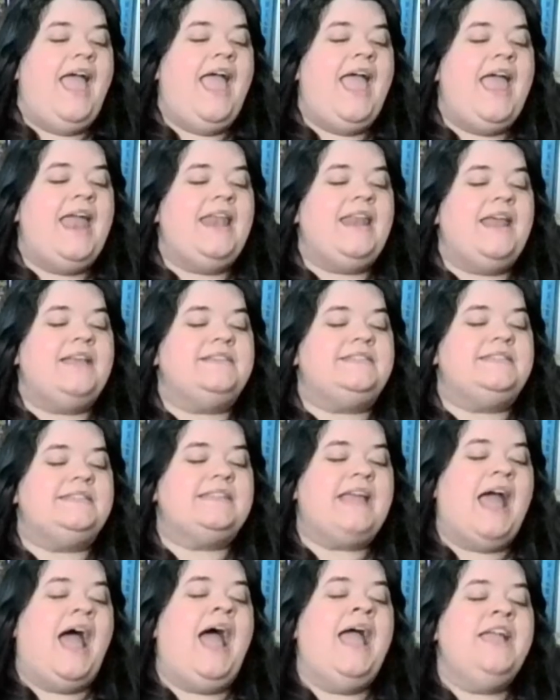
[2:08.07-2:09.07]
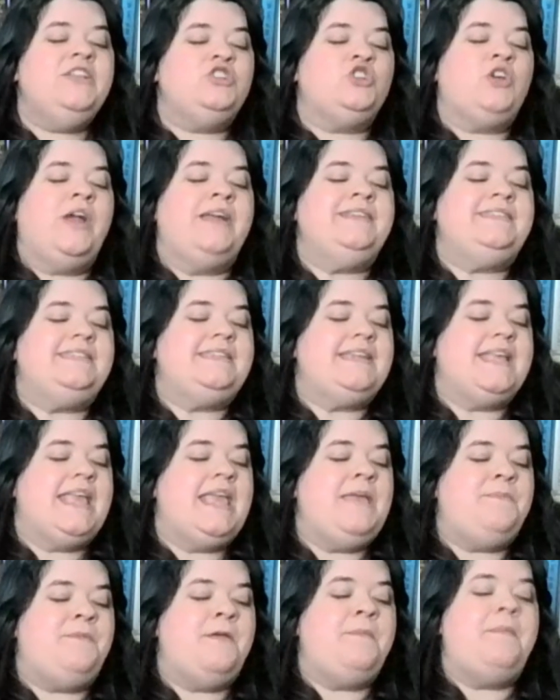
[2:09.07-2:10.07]
And Skye tries to
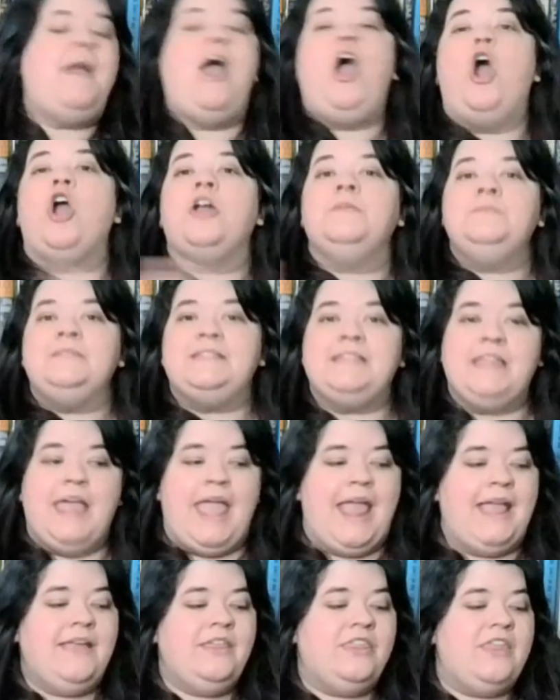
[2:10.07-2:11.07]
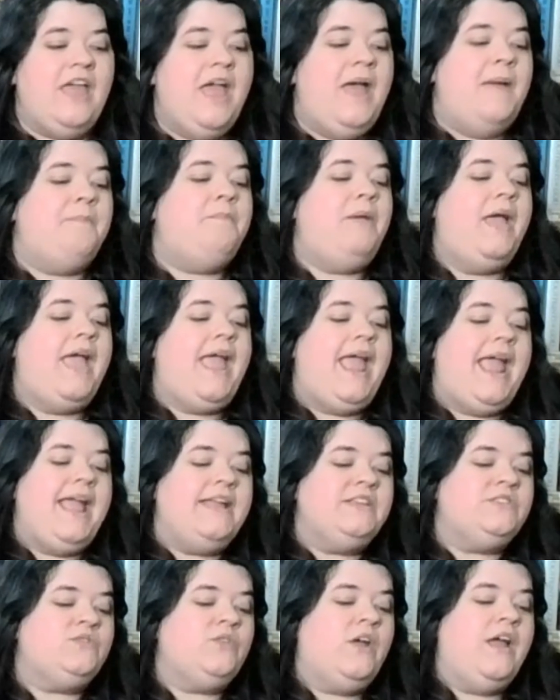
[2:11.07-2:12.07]
keep him at arm's length, but
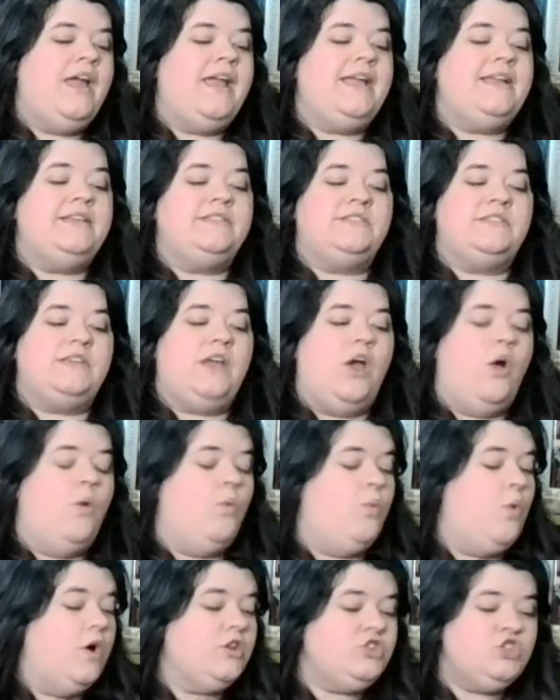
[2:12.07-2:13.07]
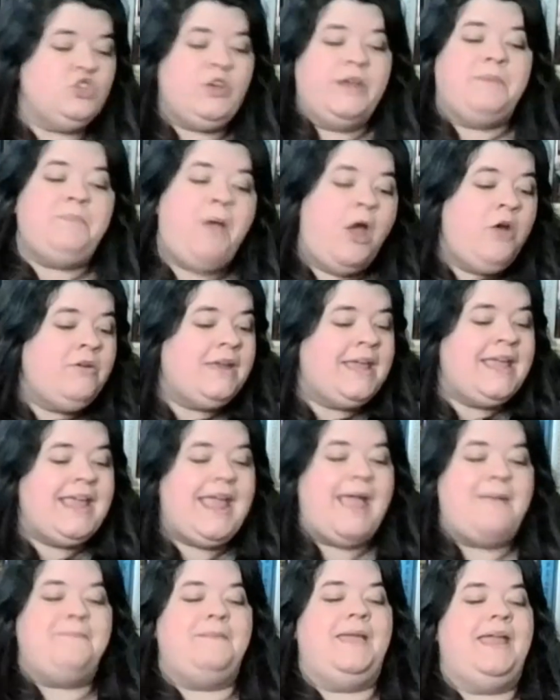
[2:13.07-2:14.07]
Aezra is a one-trick pony
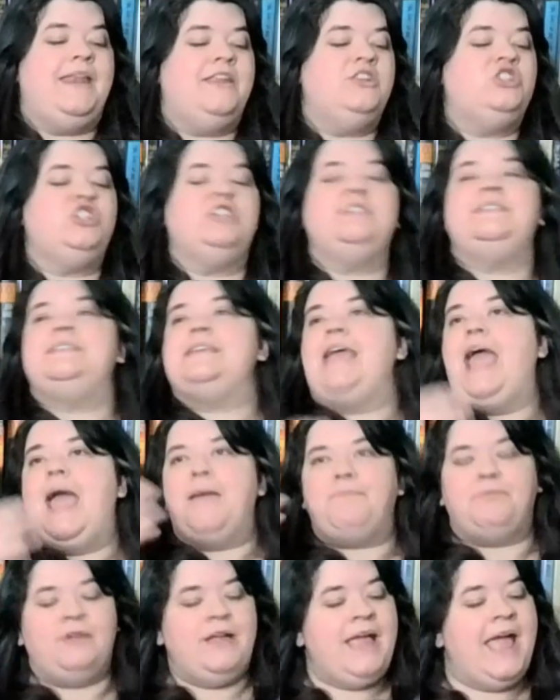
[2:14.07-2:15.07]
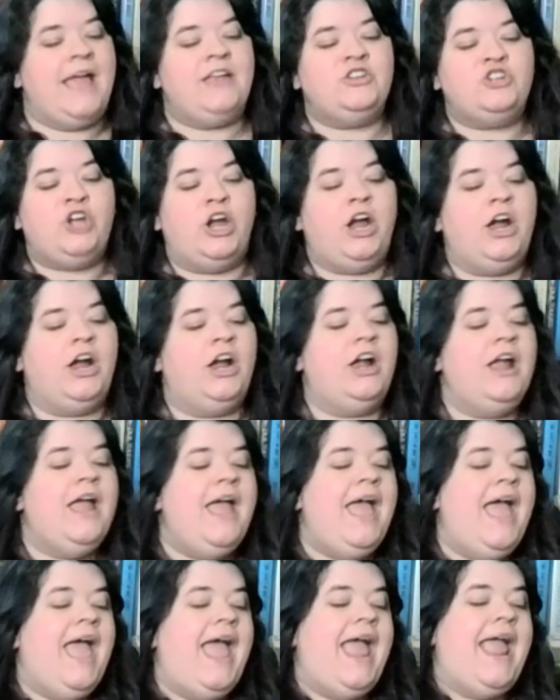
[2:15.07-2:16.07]
and manages to apprehend her.
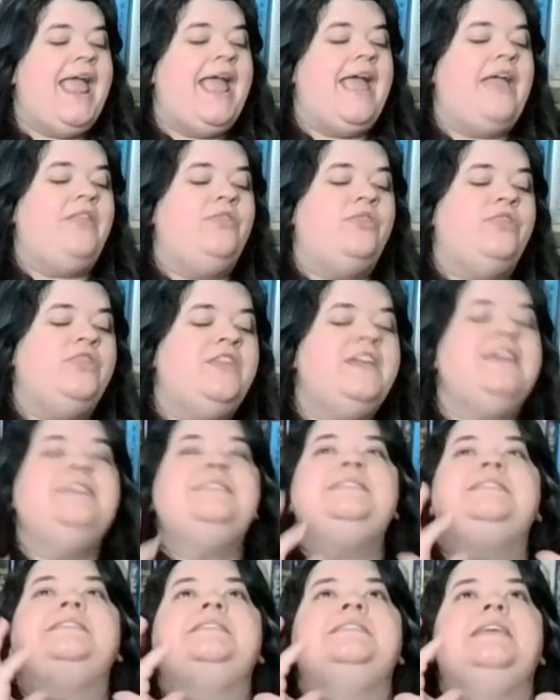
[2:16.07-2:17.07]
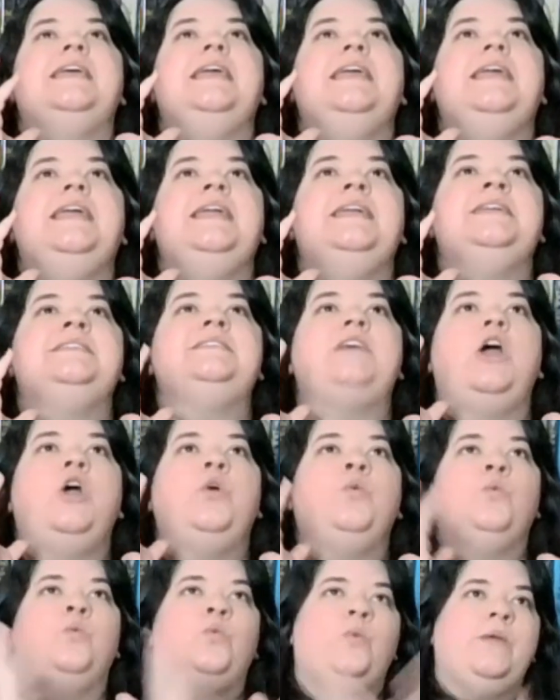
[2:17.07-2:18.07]
And this is
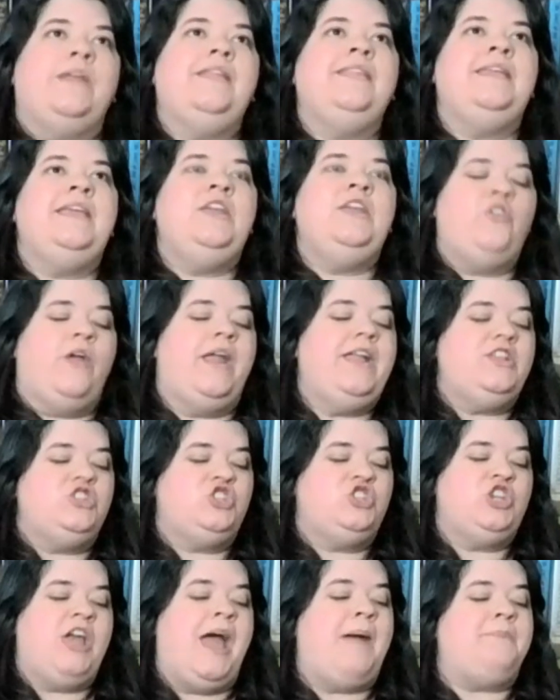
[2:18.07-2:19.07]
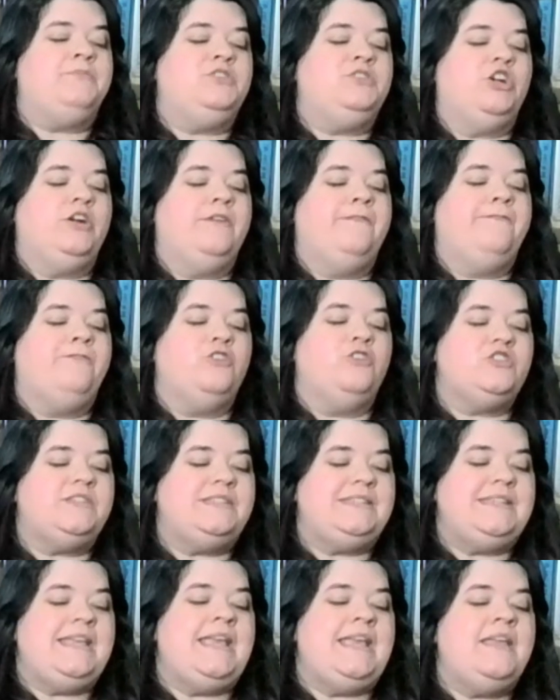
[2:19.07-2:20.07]
a really great chapter for
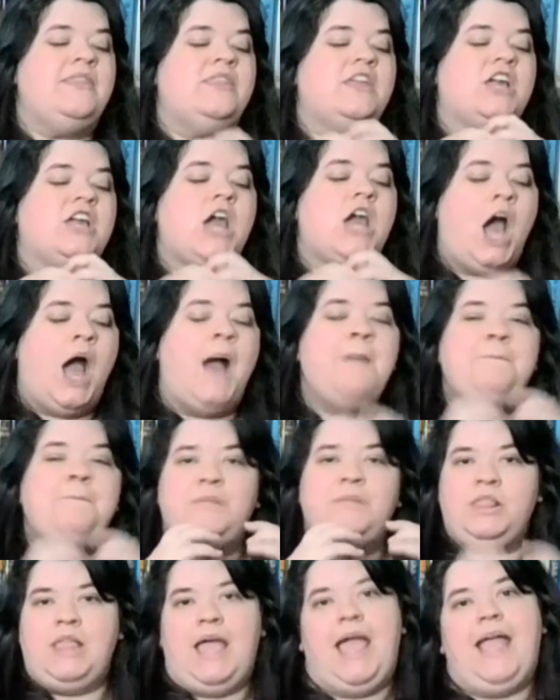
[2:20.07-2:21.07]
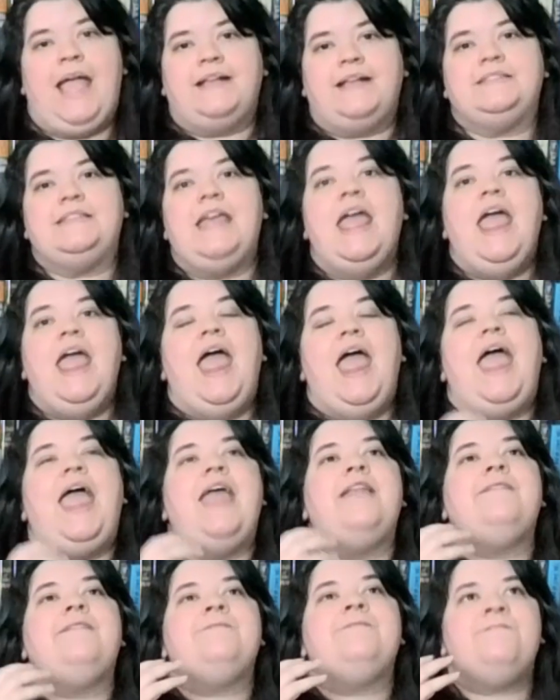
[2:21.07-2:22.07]
seeing the complex
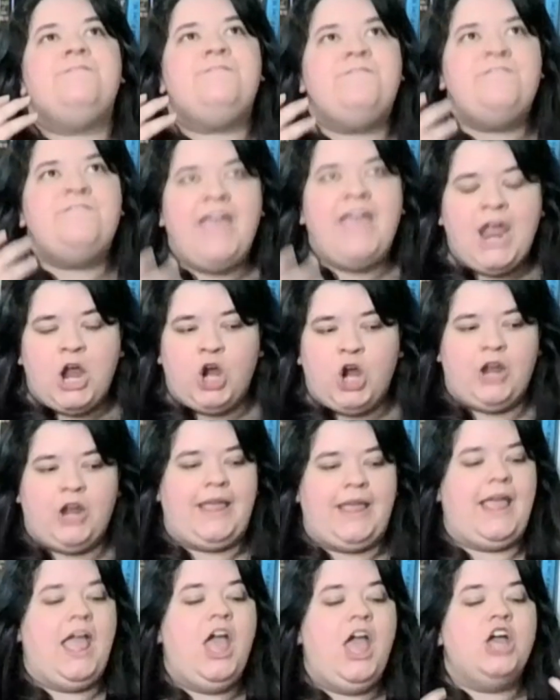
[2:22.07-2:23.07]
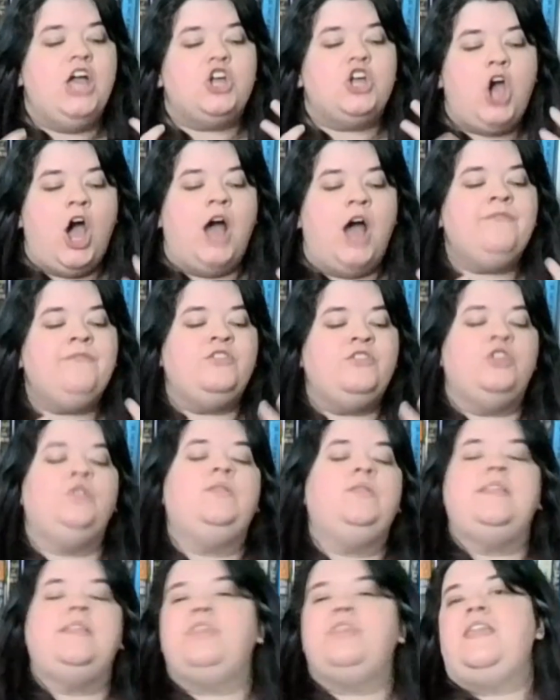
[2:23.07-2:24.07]
and very
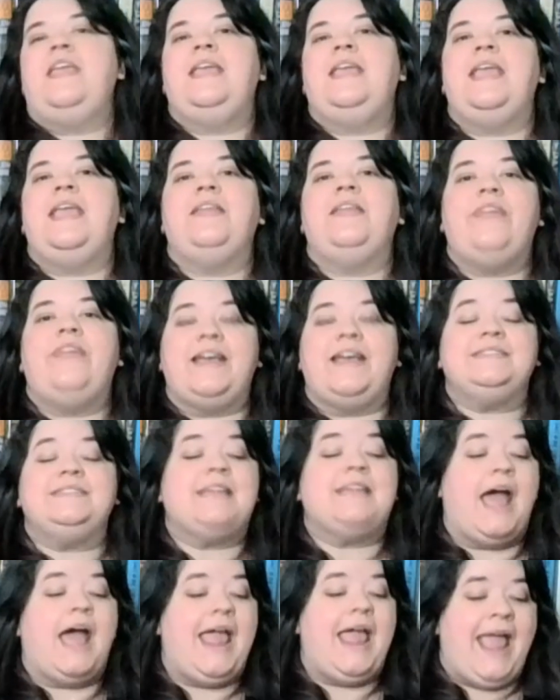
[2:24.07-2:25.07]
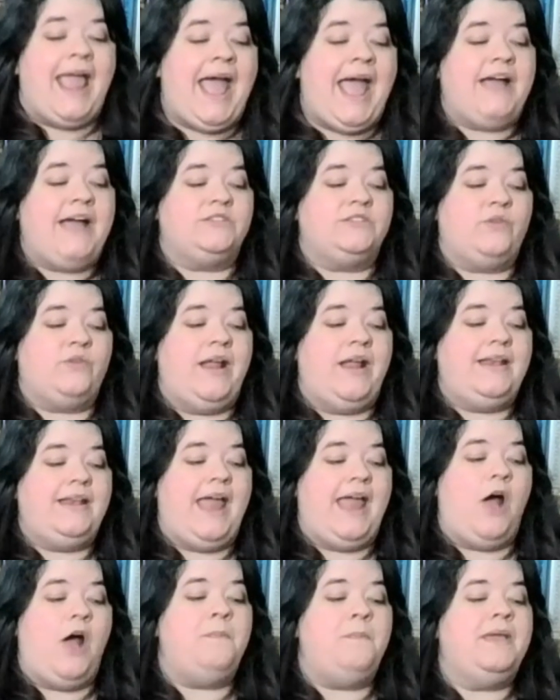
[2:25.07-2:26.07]
convoluted thinking that Skye has right
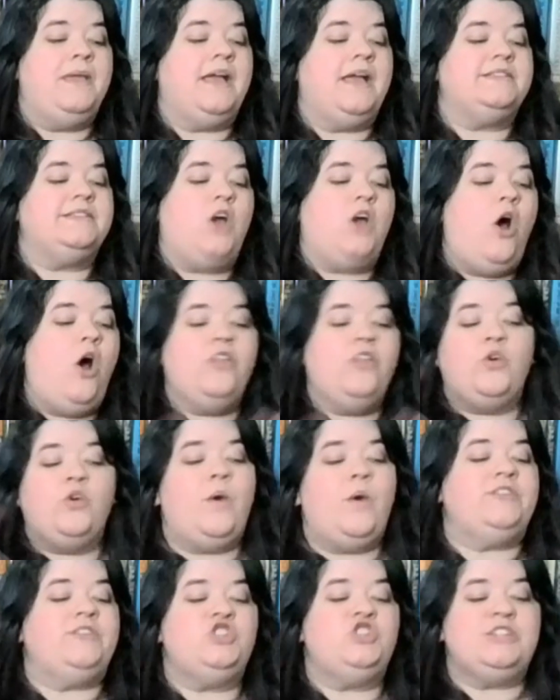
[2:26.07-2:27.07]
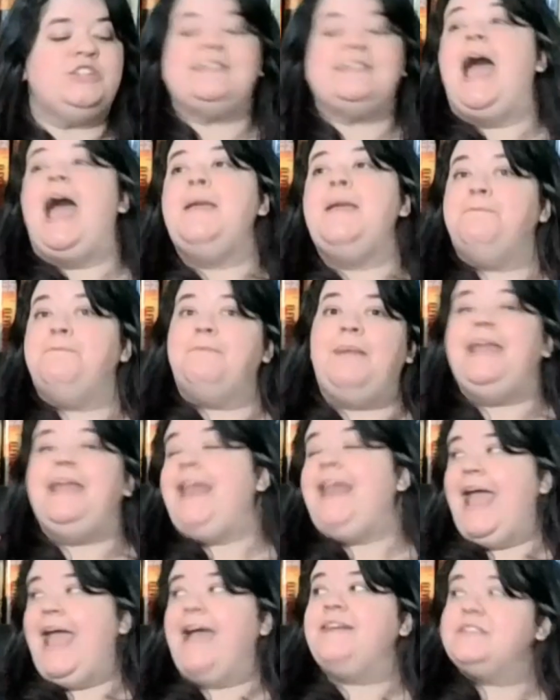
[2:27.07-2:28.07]
now, because all the questions I
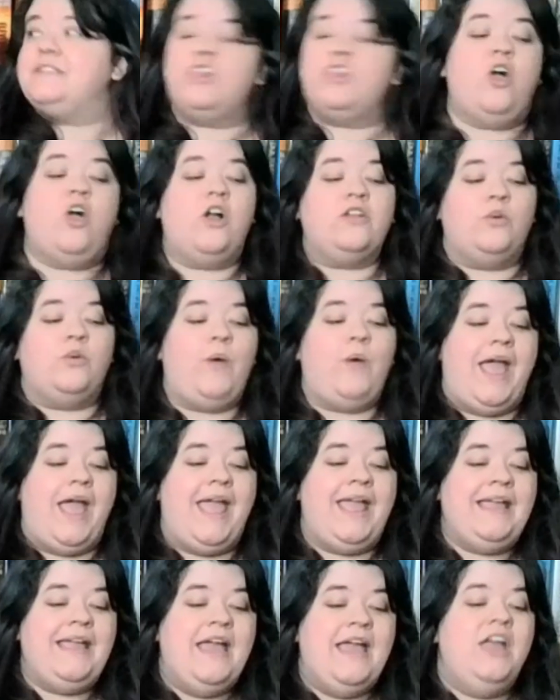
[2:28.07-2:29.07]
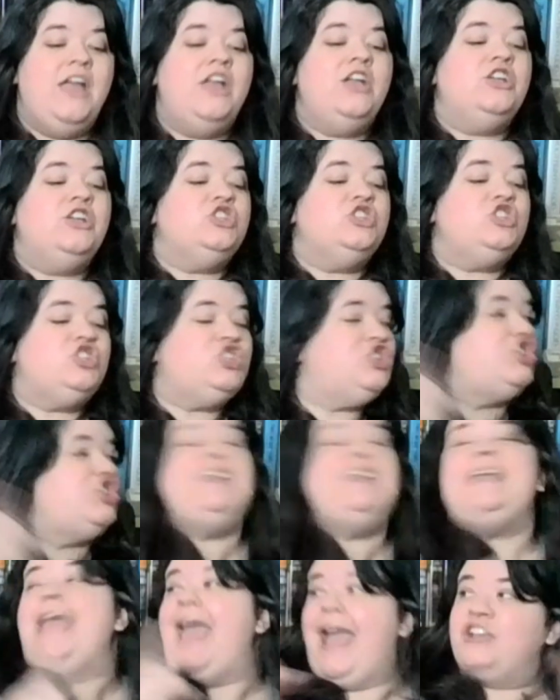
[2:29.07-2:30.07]
might ask along the way,
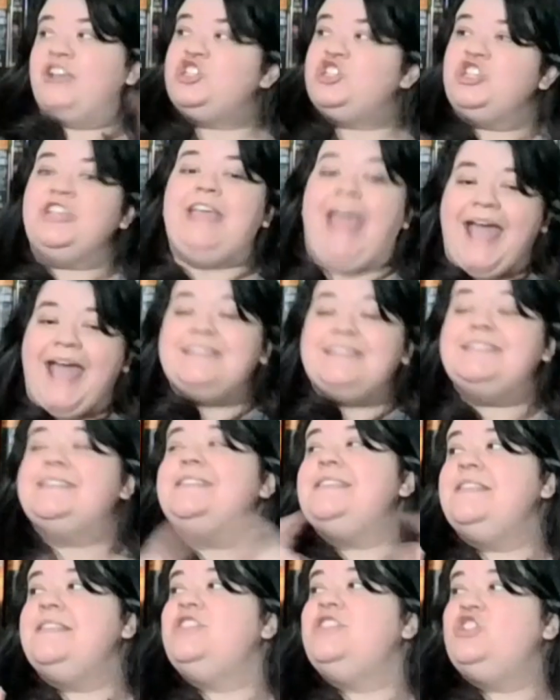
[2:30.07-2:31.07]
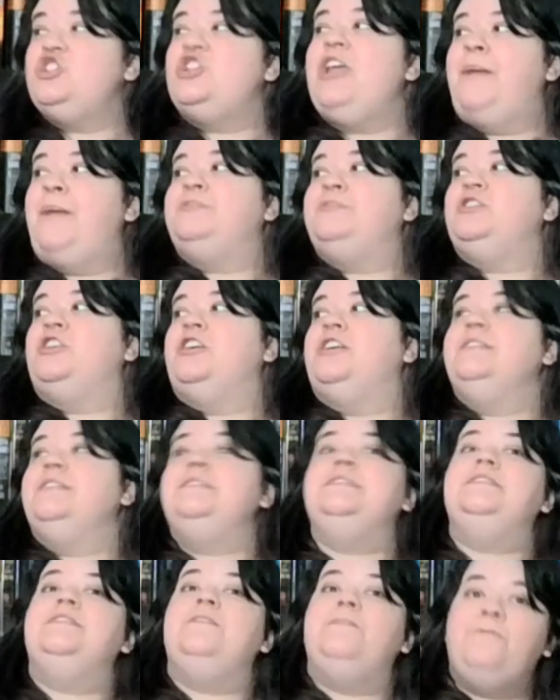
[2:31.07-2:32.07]
she actually asks in this chapter
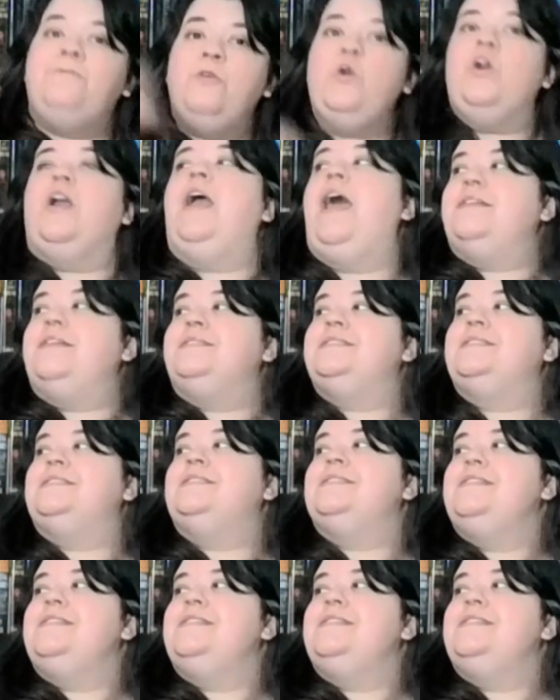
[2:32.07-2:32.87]
for us.